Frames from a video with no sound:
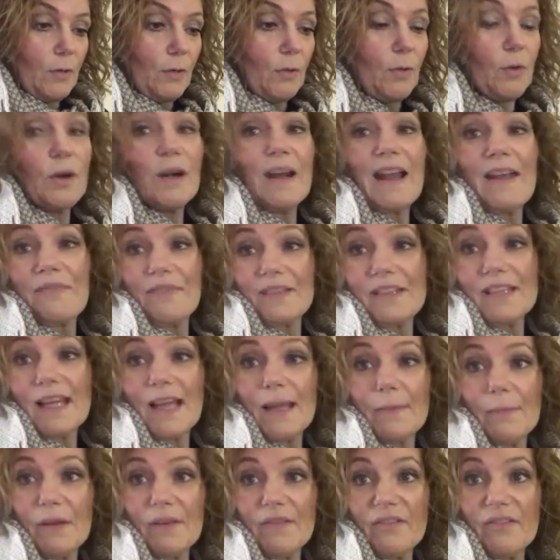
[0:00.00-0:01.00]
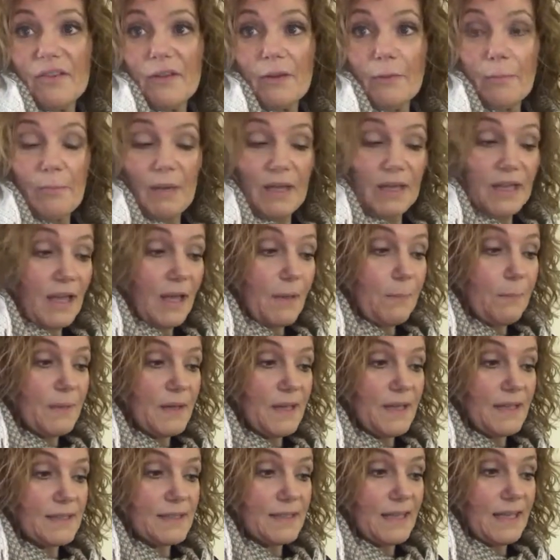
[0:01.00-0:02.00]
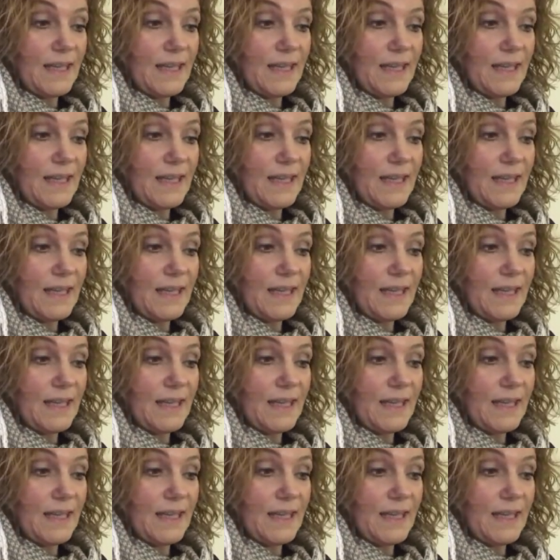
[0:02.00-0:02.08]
or at the time of pickup, because